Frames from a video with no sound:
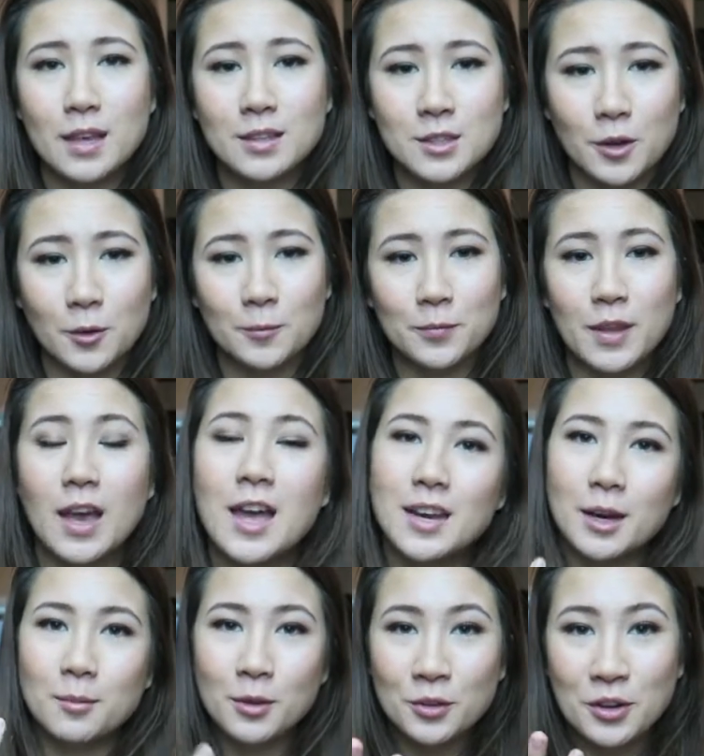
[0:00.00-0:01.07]
So
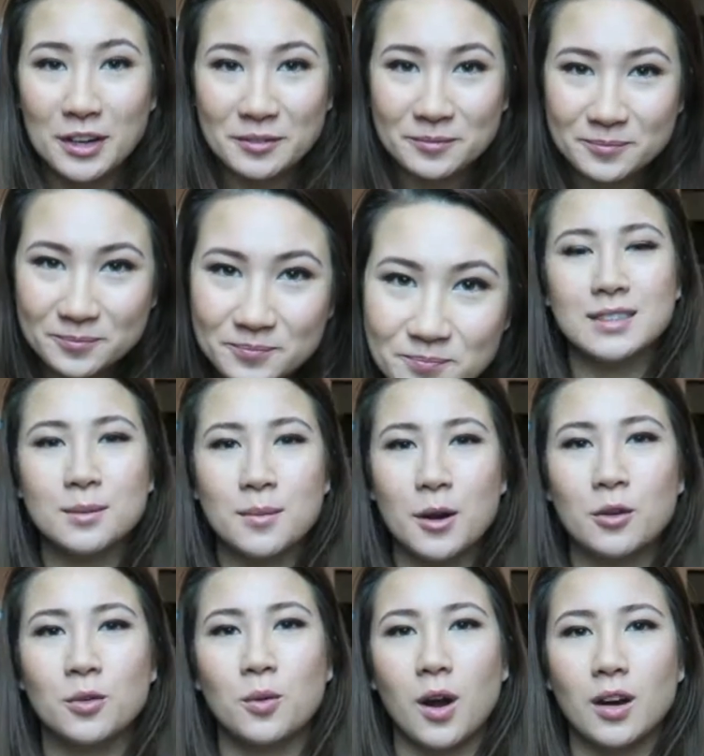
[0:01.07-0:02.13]
number 3 is a
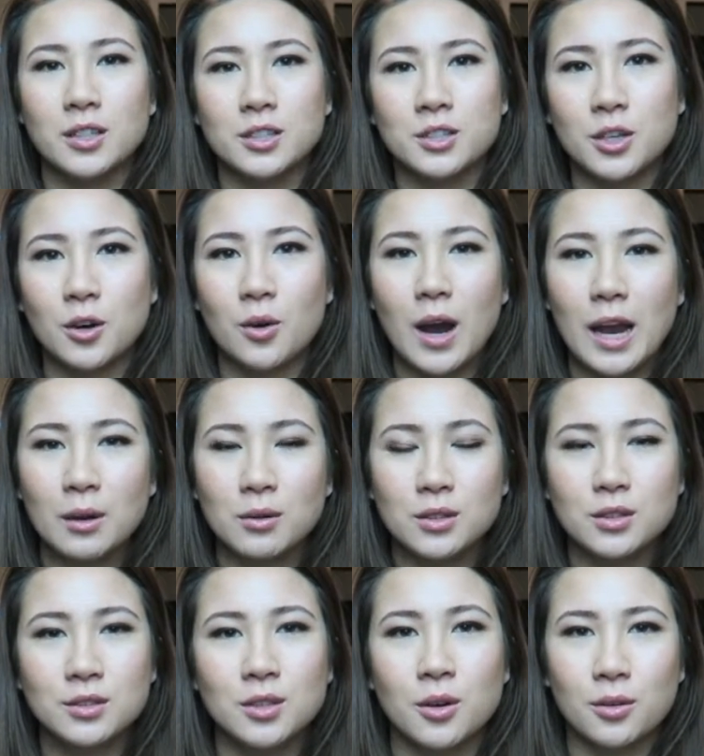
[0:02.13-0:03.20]
mouthwash. So I will
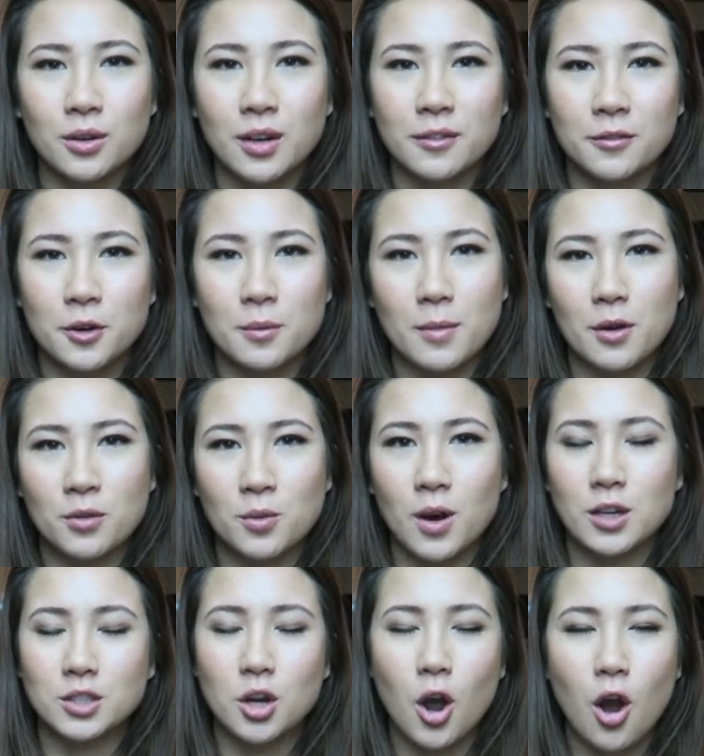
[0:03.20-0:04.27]
use coconut for a
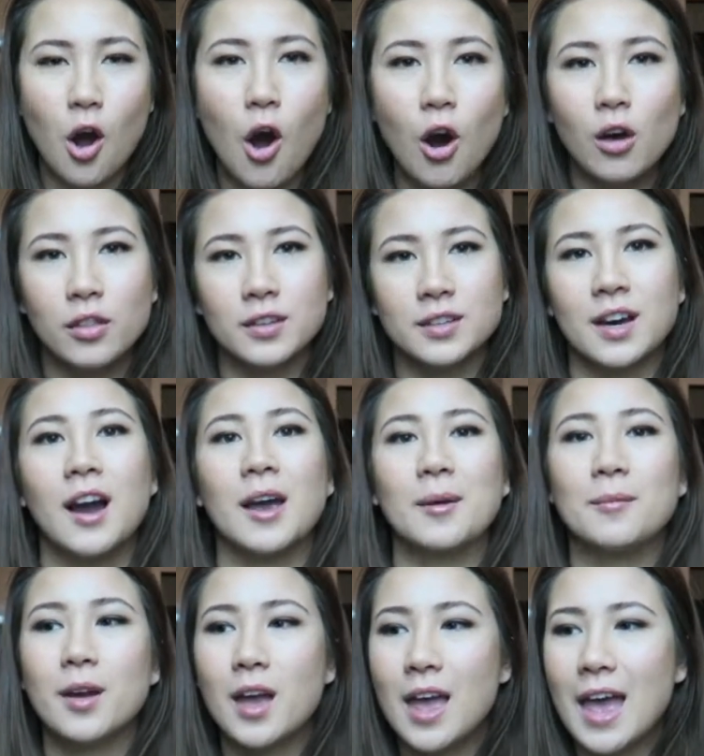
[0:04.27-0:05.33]
mouthwash all the
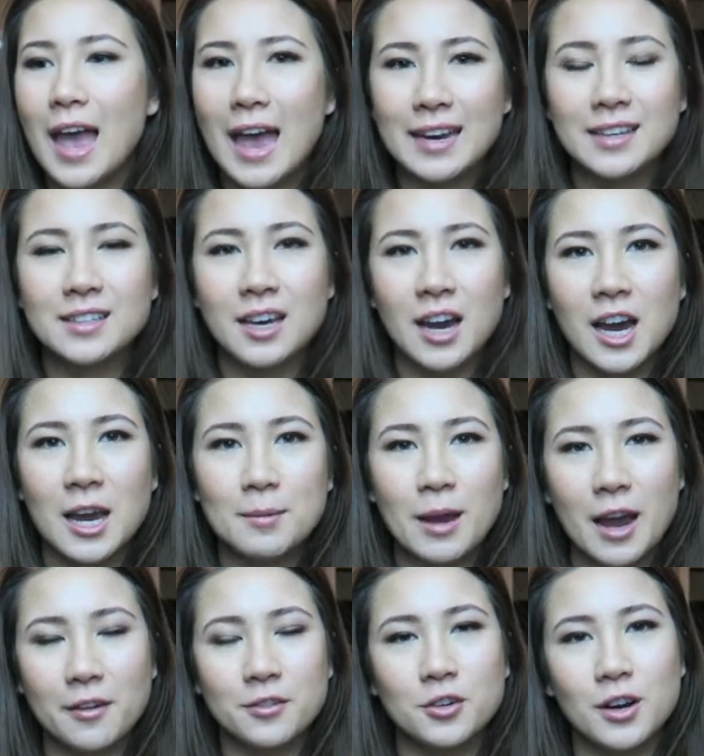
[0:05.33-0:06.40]
time. Anytime
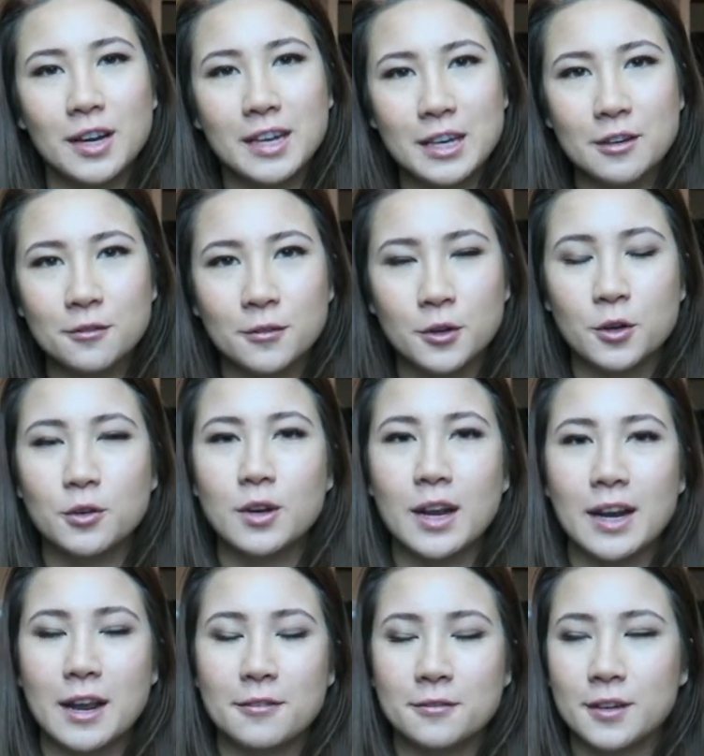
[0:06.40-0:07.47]
after I eat food
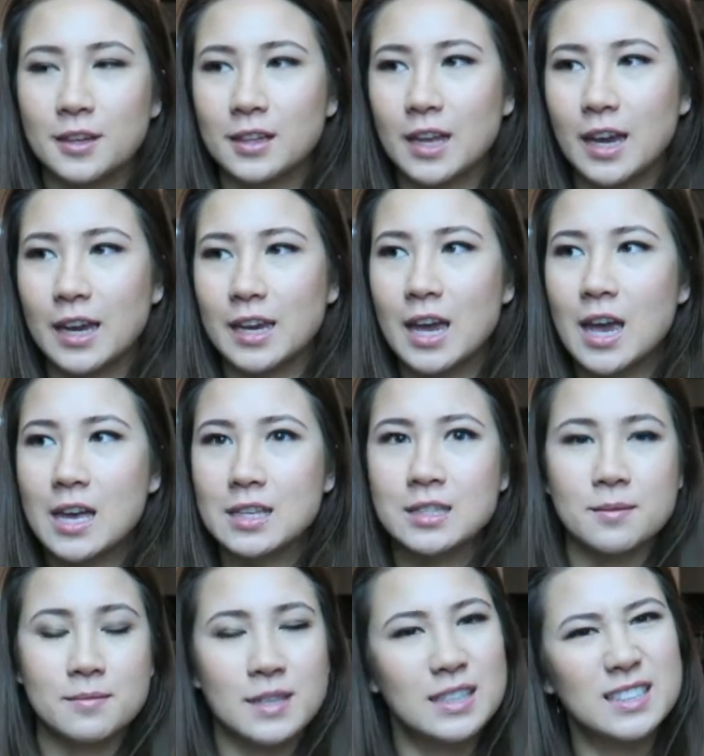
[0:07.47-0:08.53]
and I feel like
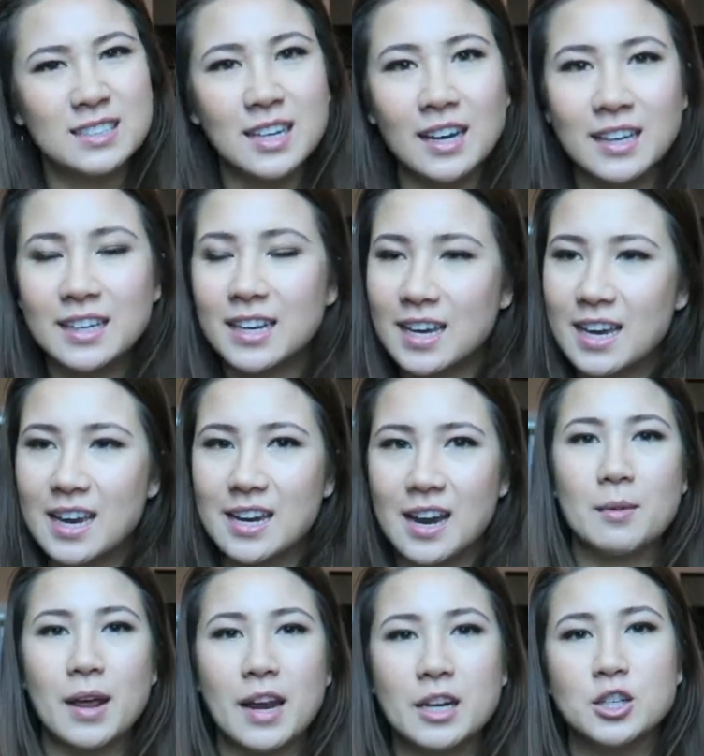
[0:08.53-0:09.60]
something's stuck in it
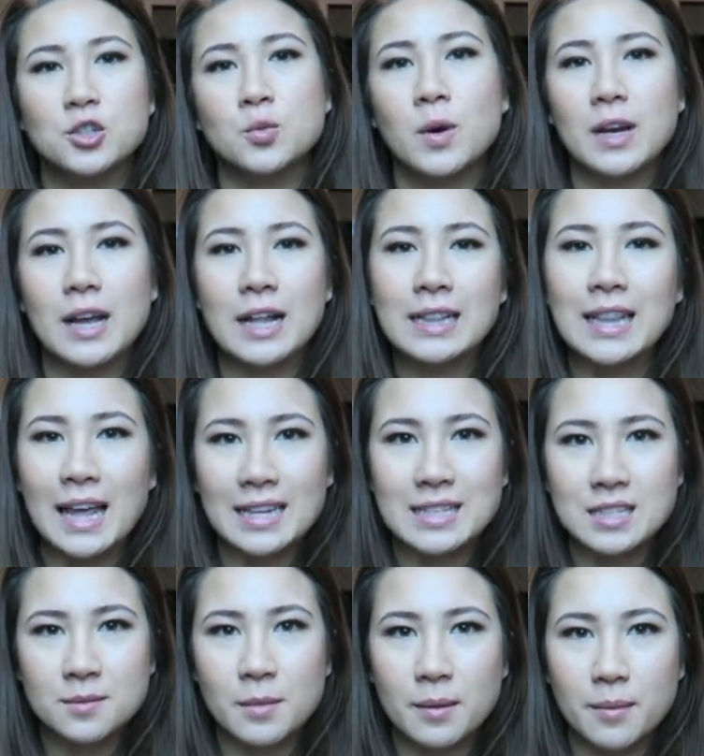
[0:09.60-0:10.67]
and I just want to
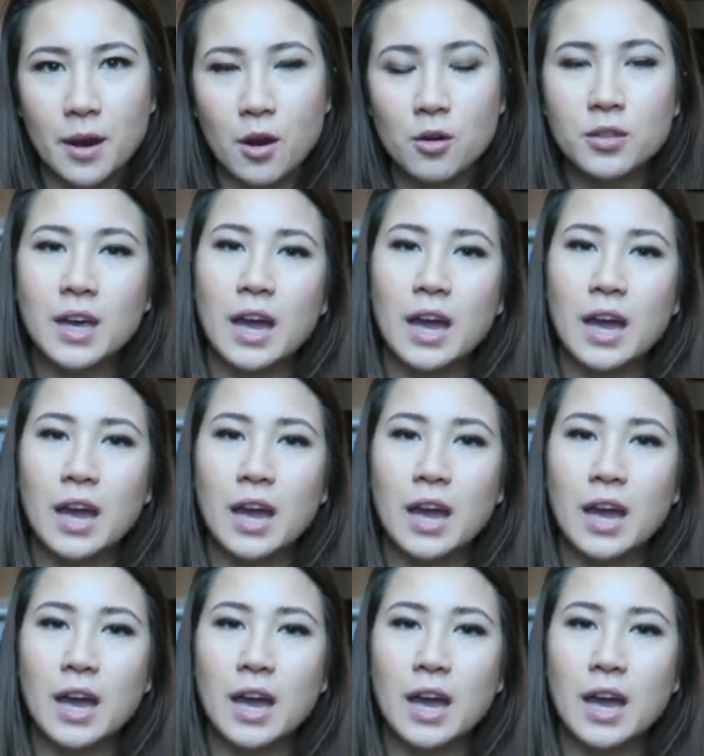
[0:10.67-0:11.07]
cleanse my mouth,